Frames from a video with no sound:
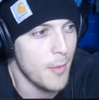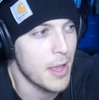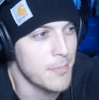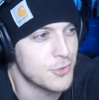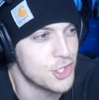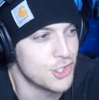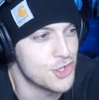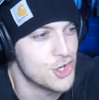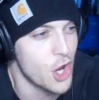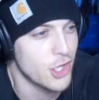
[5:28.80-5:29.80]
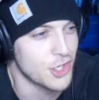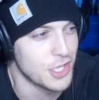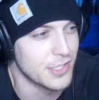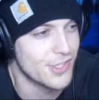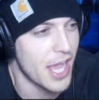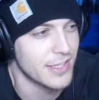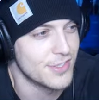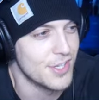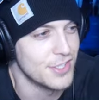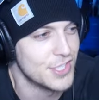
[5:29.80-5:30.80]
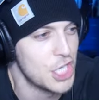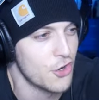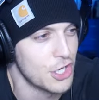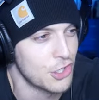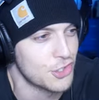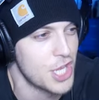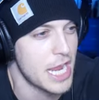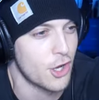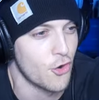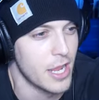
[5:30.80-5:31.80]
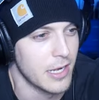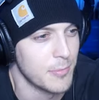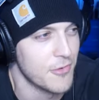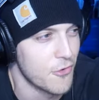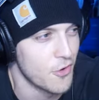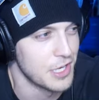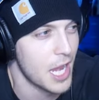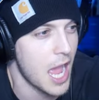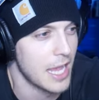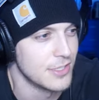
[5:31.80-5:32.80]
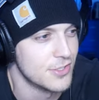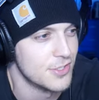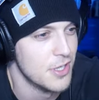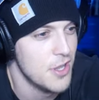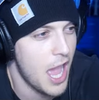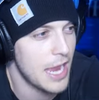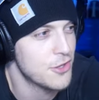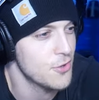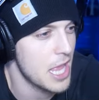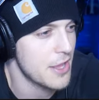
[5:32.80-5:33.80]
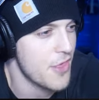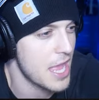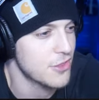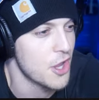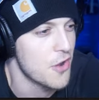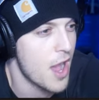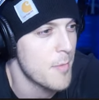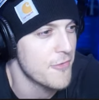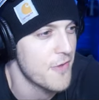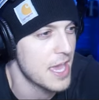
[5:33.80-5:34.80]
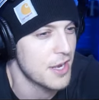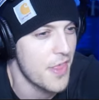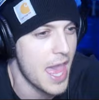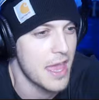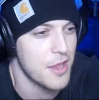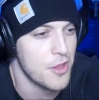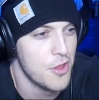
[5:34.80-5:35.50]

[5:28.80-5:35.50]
I'm, I'm just judging this guy's interior decorating before he dies. I do like that, though. I'm a fan of that.